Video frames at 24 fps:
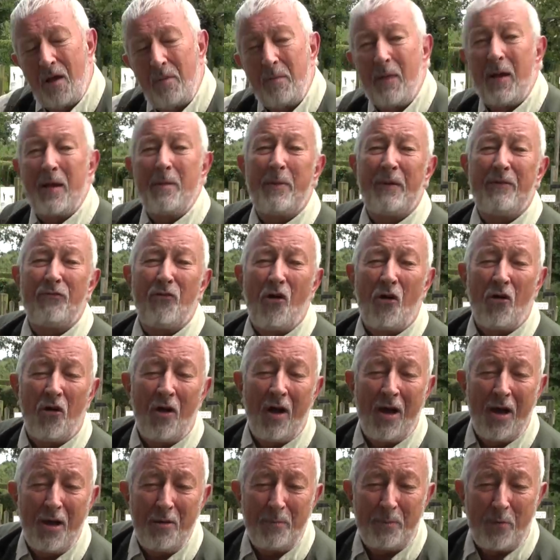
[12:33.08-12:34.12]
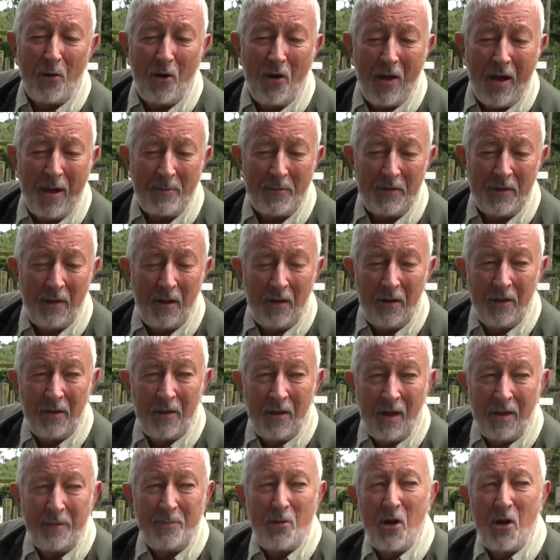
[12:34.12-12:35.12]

I may be wrong, I hope I am, and I